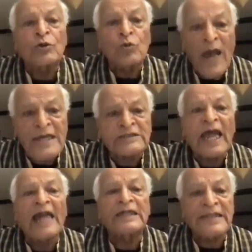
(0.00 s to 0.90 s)
waste,
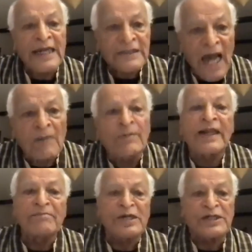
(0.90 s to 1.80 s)
and create carbon
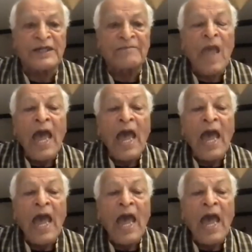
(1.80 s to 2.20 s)
emission,